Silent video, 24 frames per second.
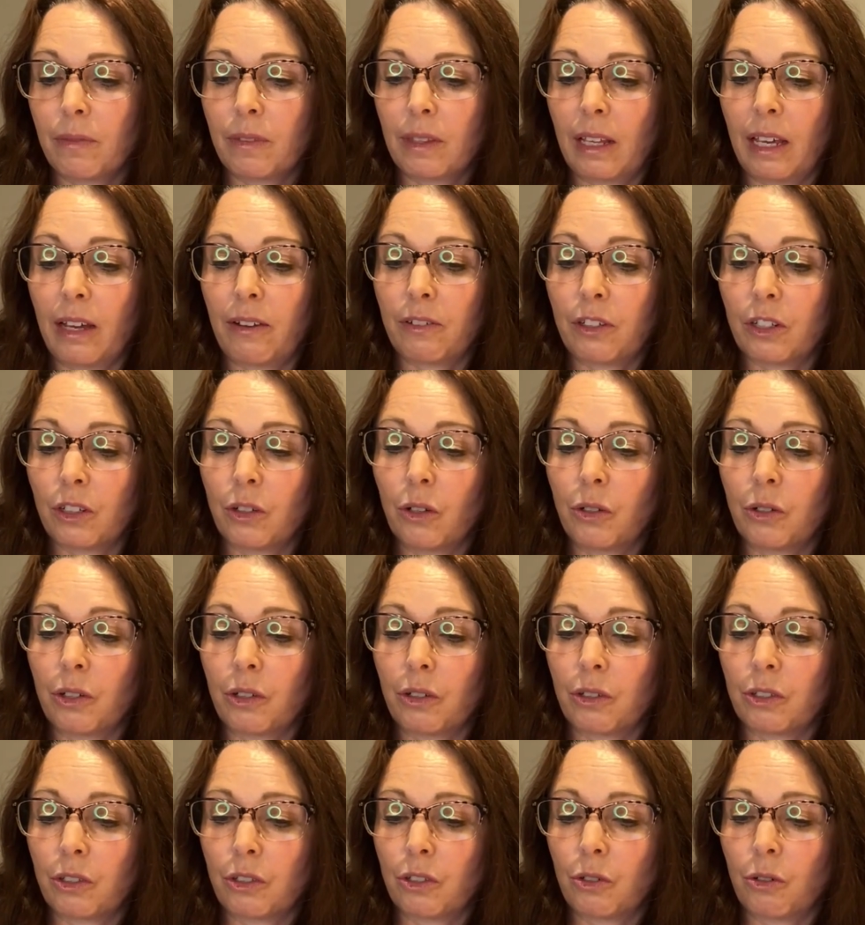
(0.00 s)
They have to go
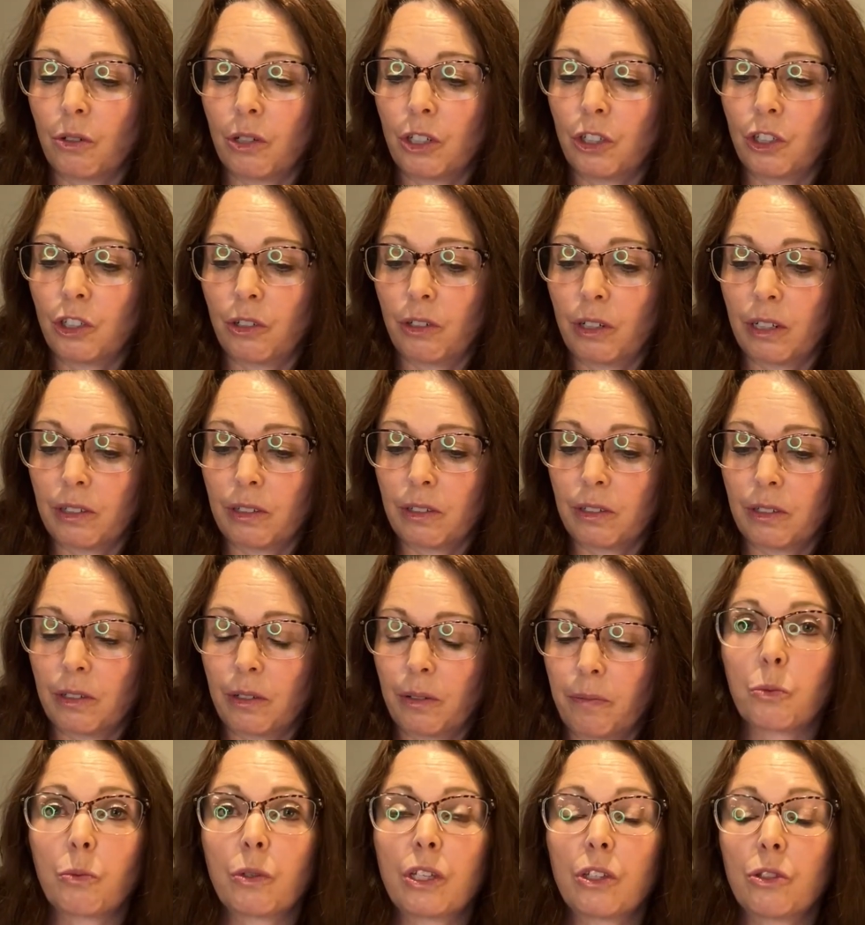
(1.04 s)
to storage units.
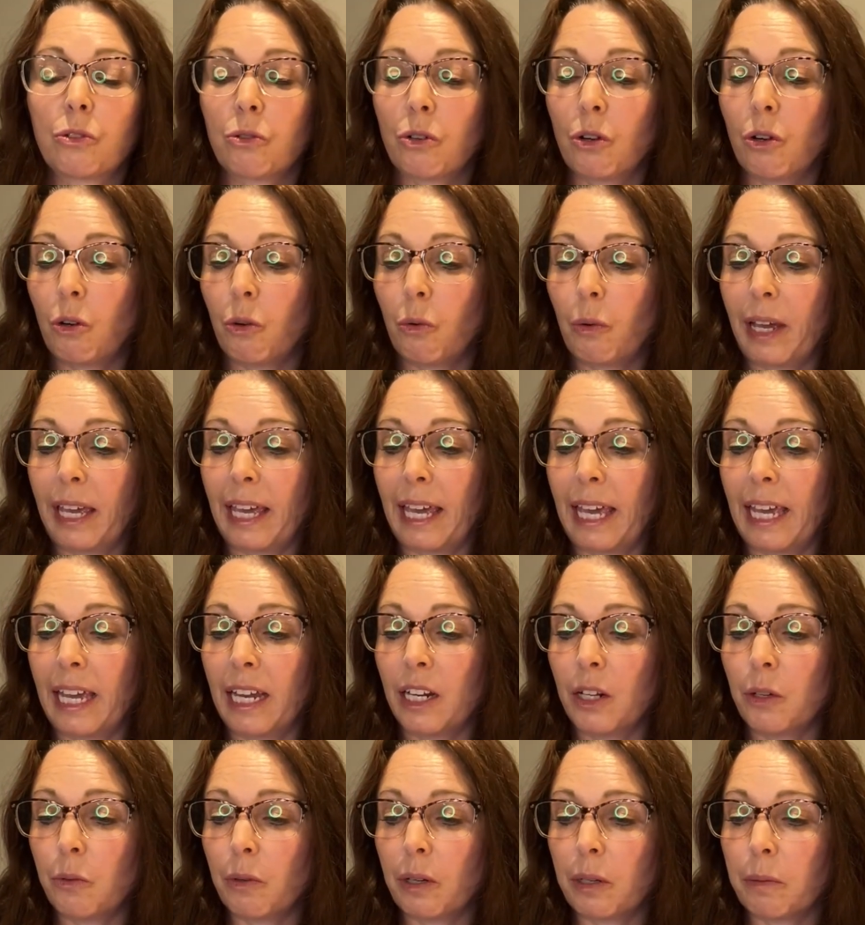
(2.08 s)
We throw away
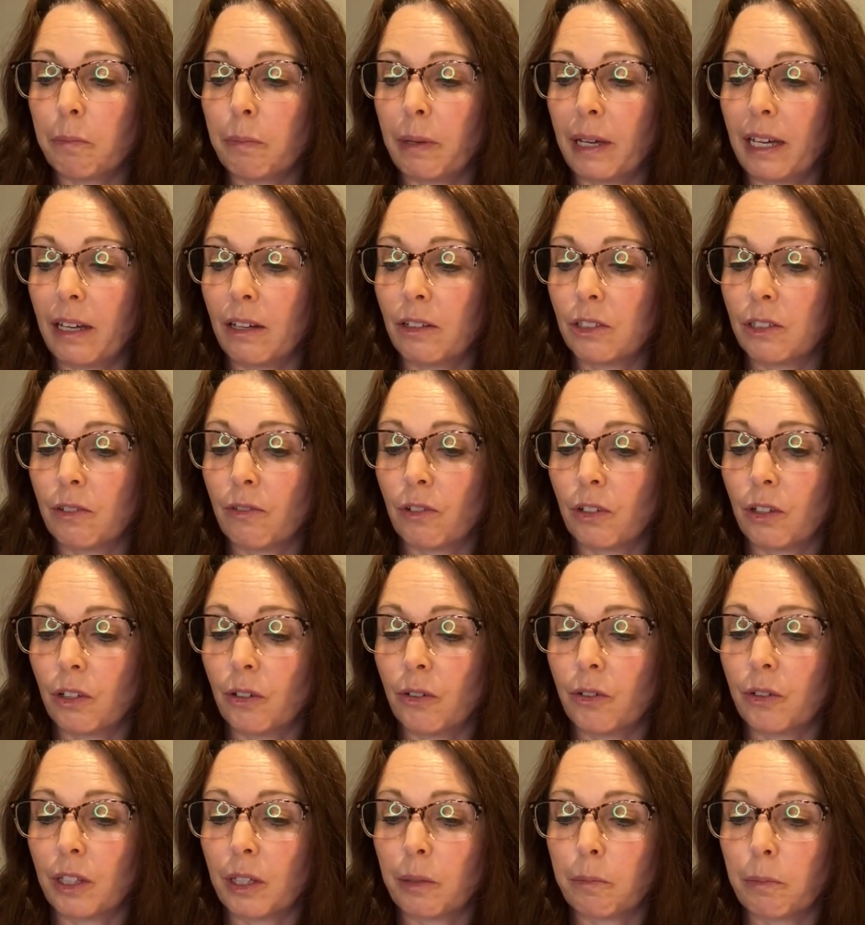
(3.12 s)
81 pounds of
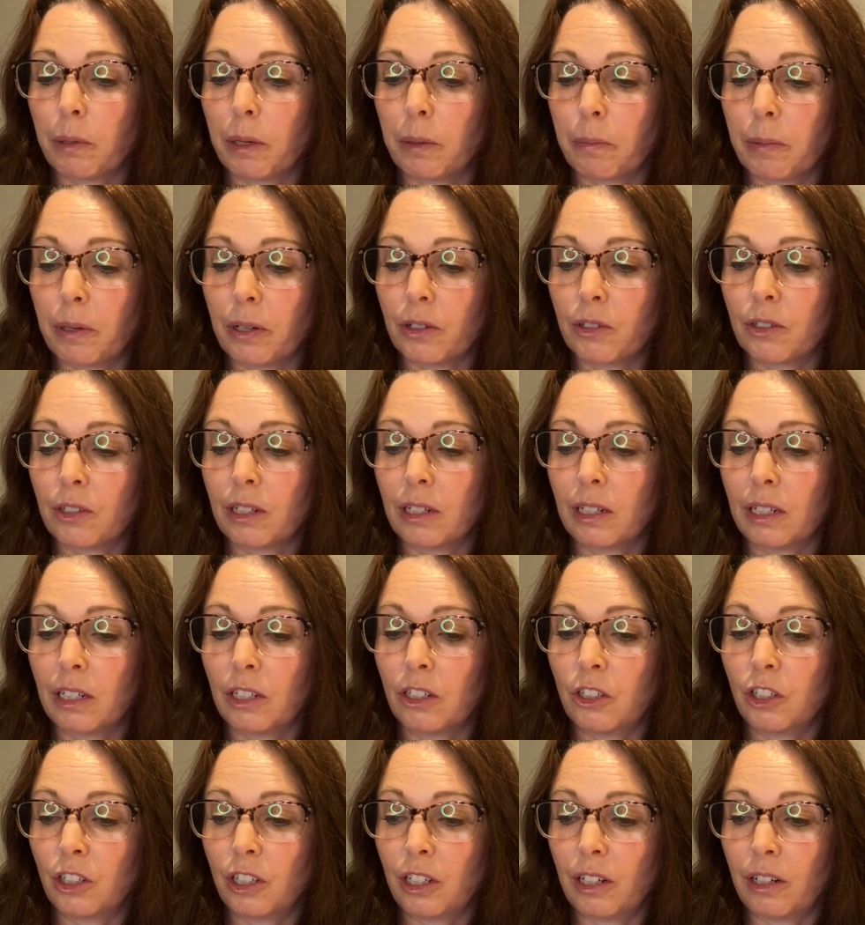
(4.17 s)
clothing per person
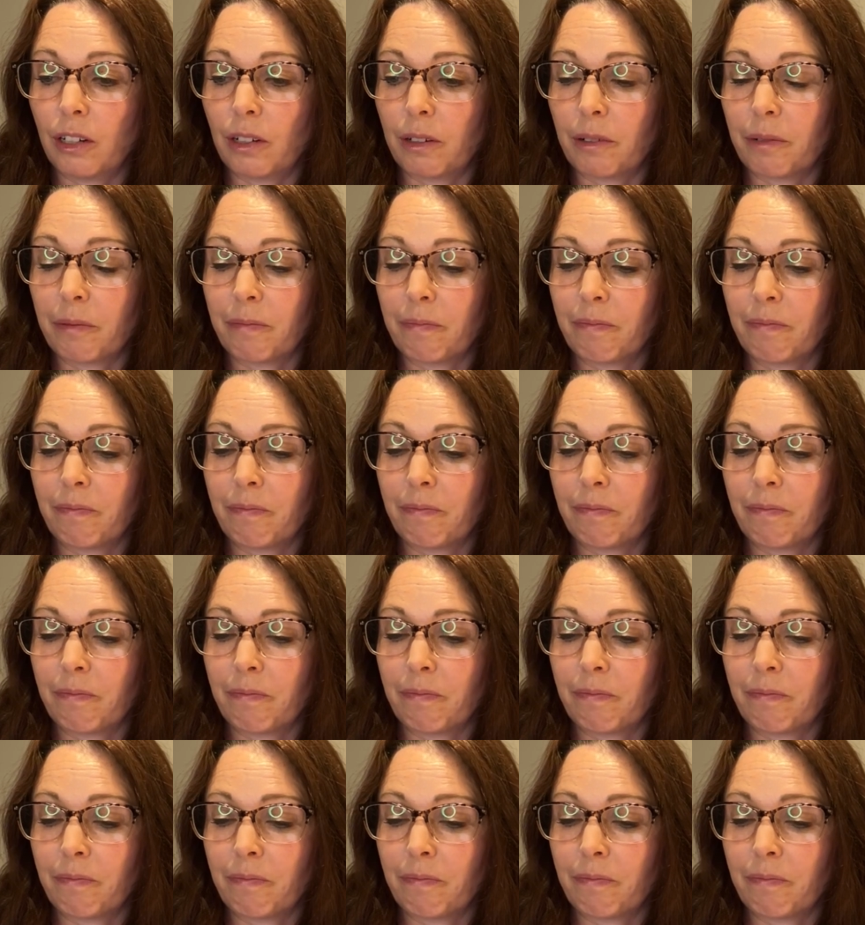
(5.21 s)
each year.